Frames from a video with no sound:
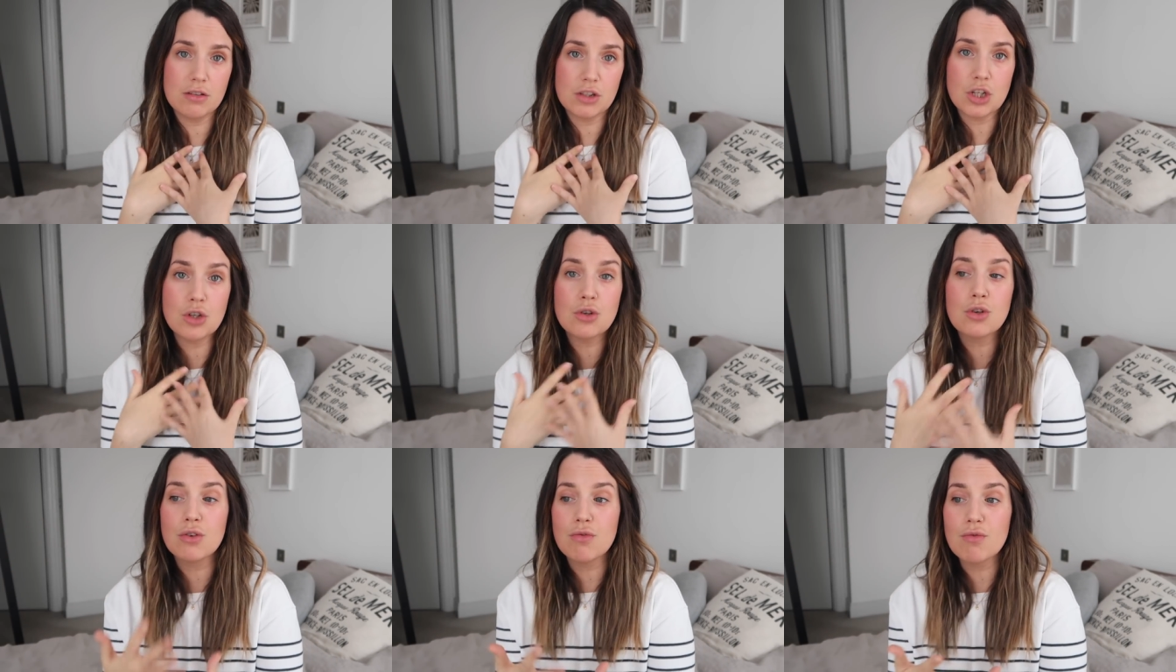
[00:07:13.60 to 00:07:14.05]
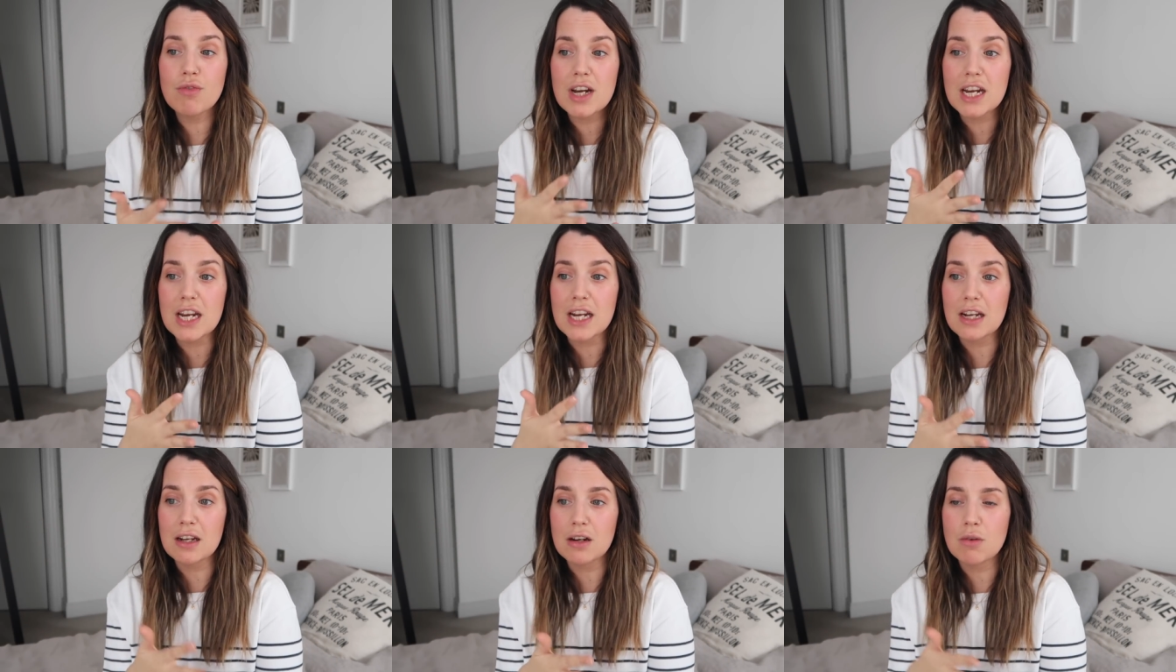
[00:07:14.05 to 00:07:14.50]
you can
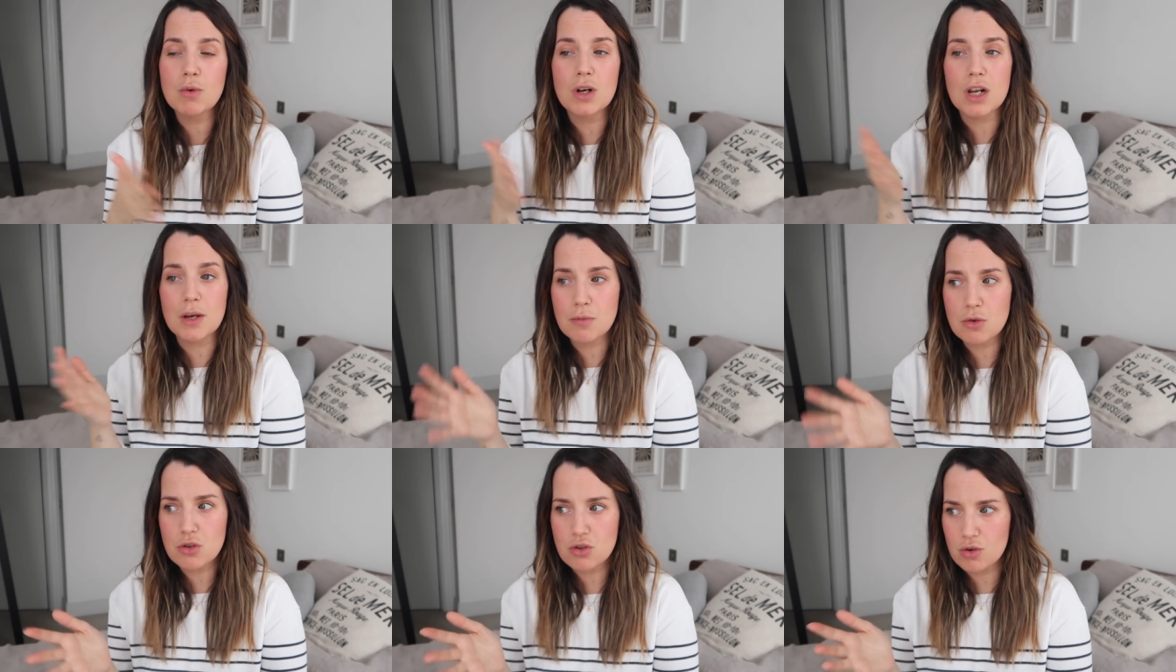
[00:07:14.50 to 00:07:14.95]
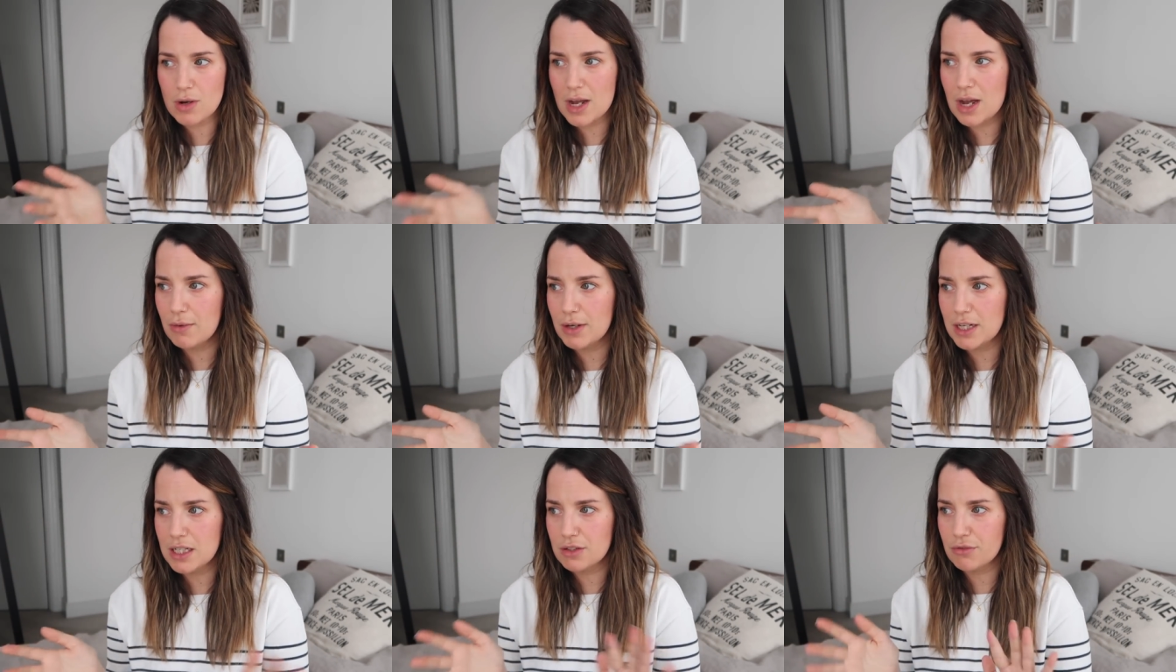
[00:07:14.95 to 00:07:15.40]
ring, well, I'm not sure
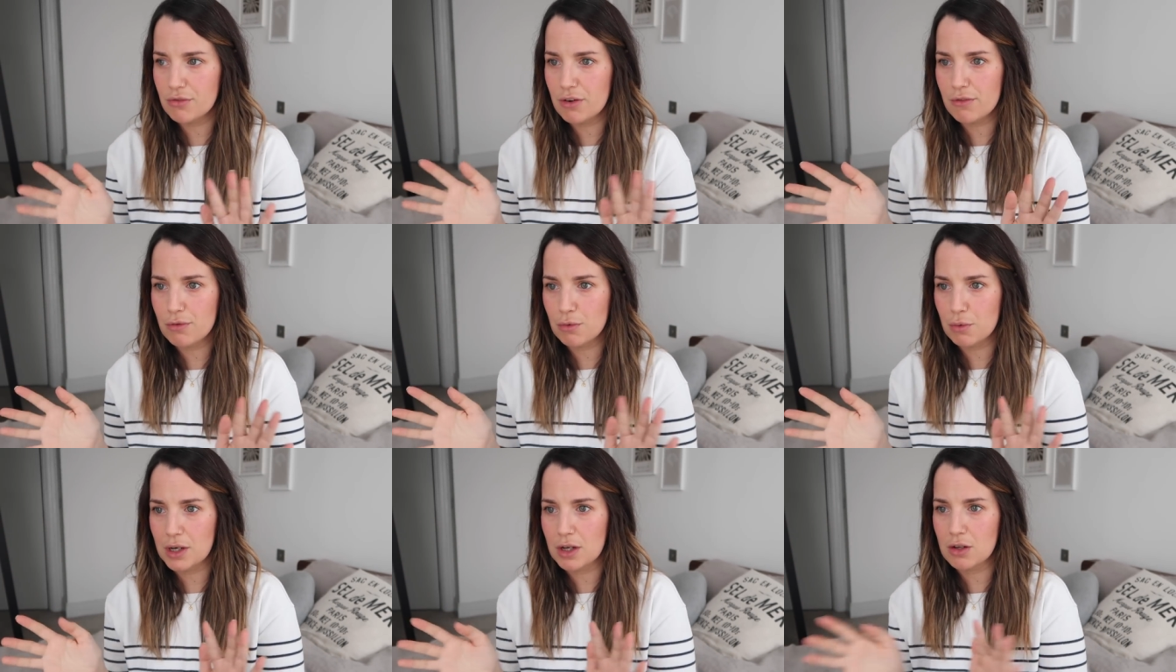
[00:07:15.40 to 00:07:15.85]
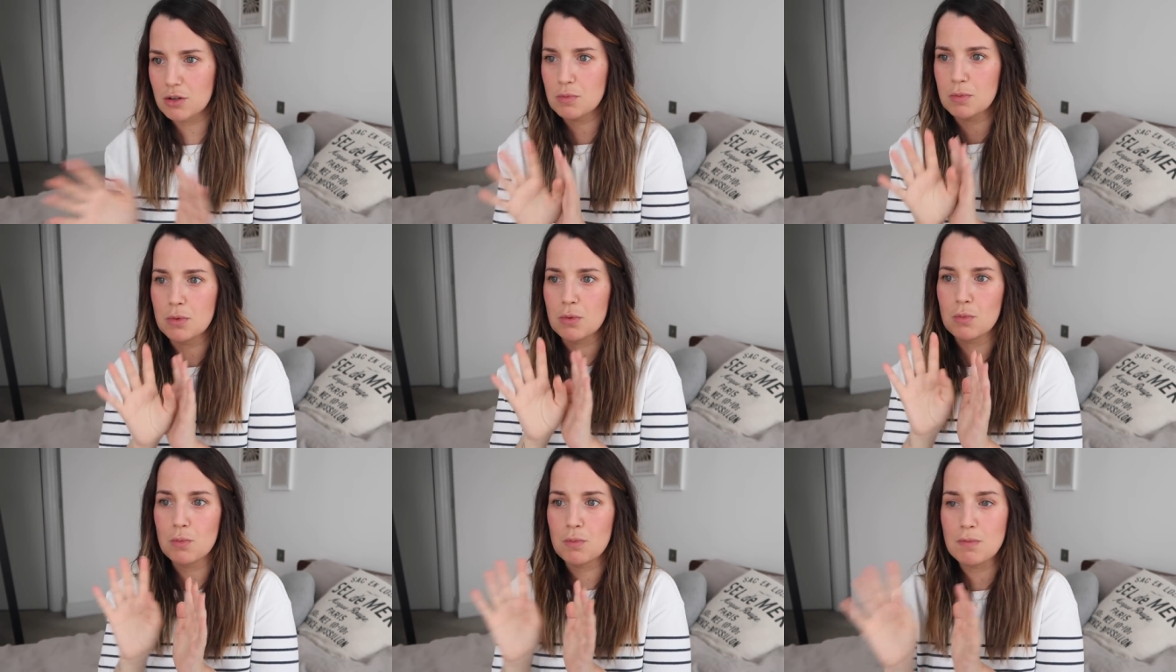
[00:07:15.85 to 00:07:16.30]
how it is for everyone else,
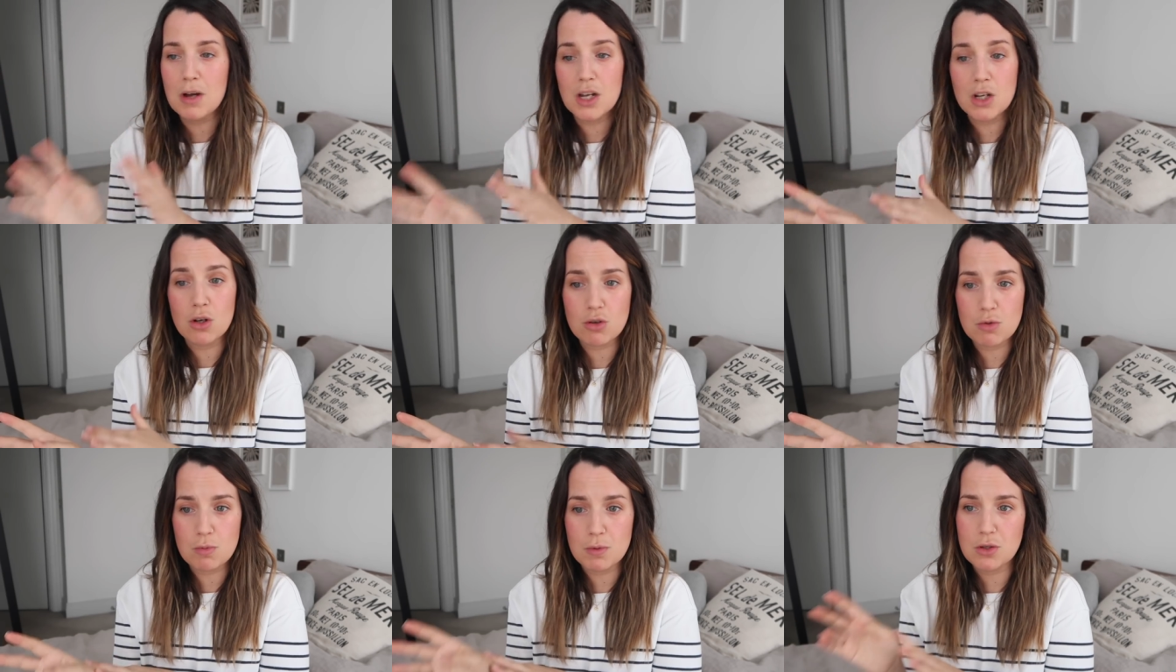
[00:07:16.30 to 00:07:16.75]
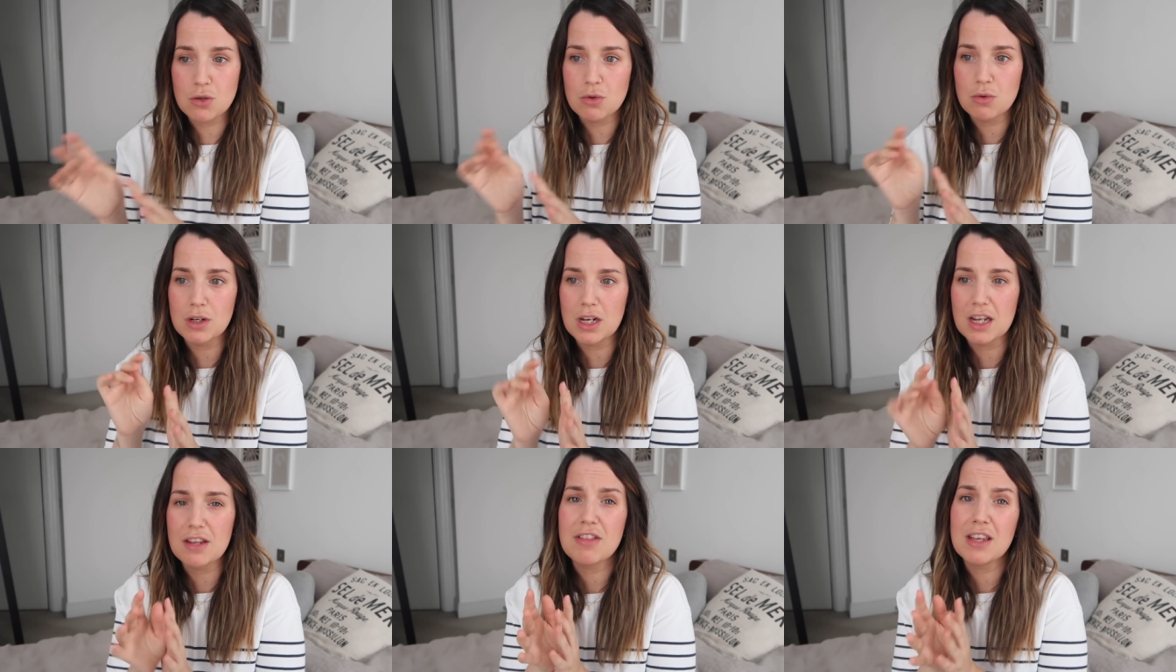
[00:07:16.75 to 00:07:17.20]
but my
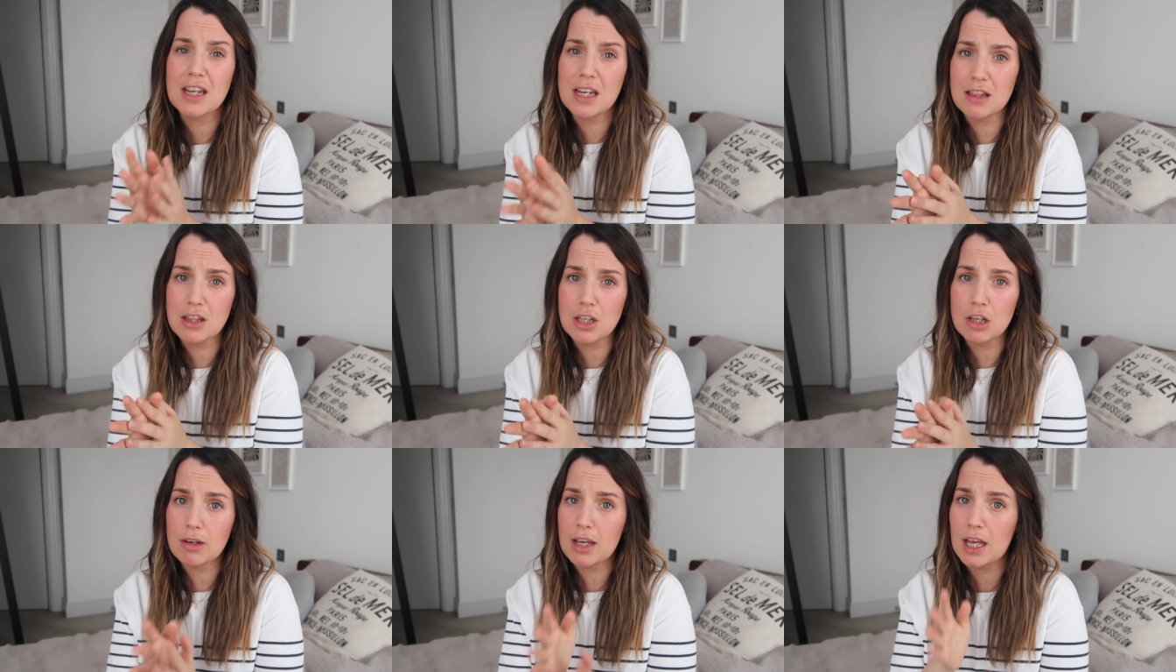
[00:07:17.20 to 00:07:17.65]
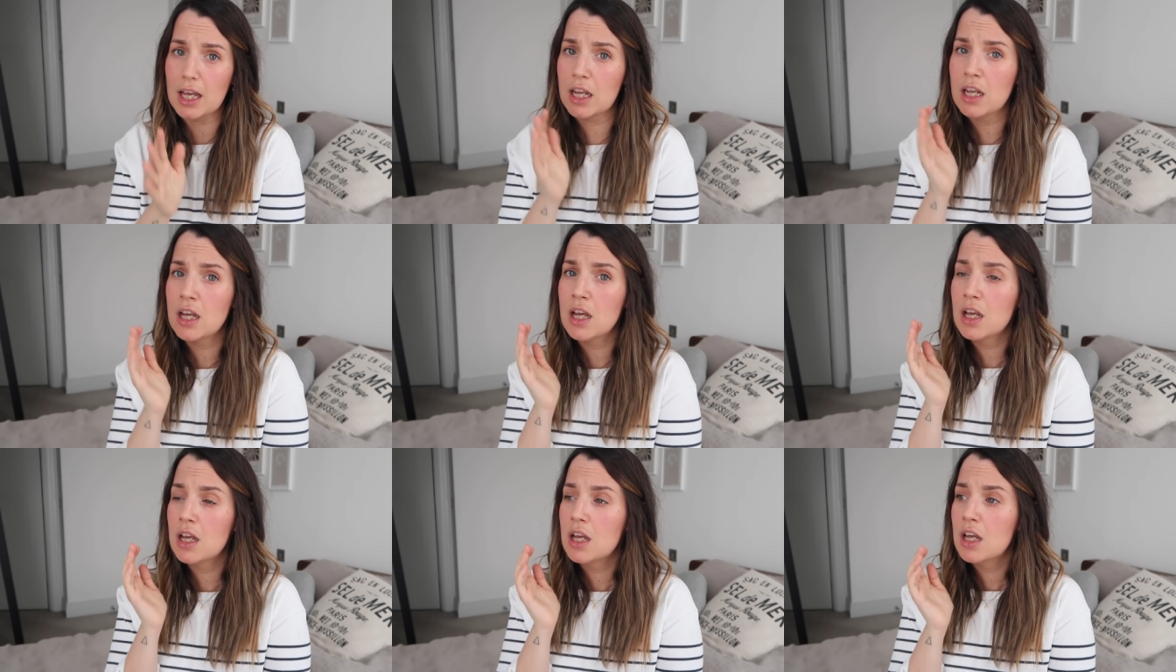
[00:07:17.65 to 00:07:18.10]
hospital, and I think in the
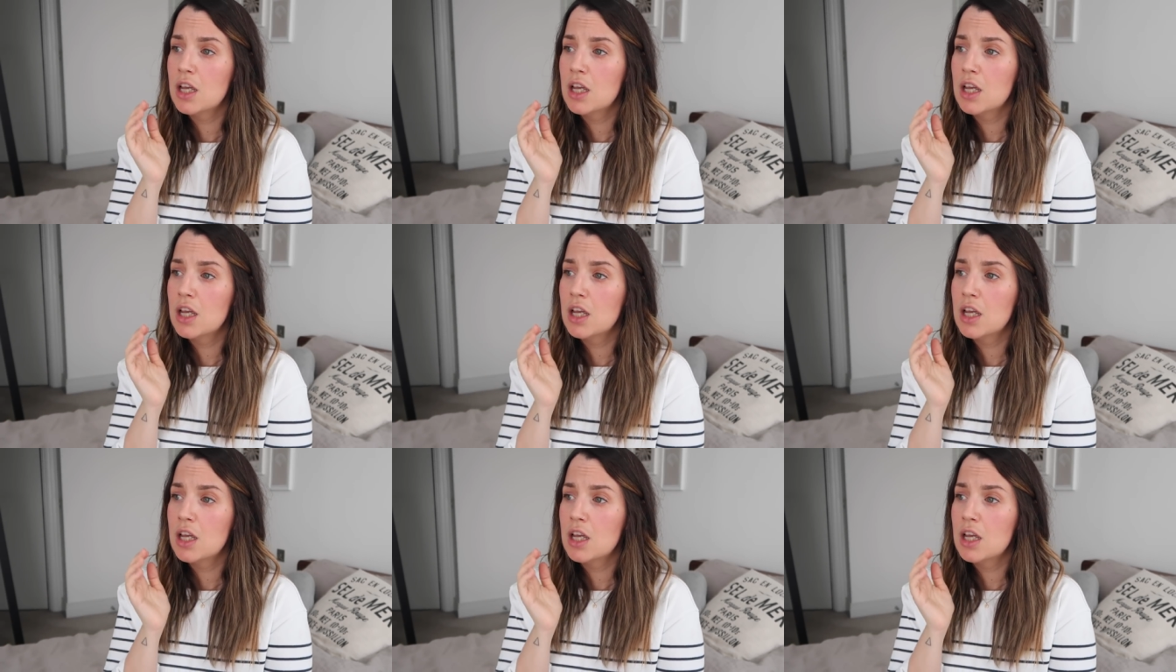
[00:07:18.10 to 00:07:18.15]
UK,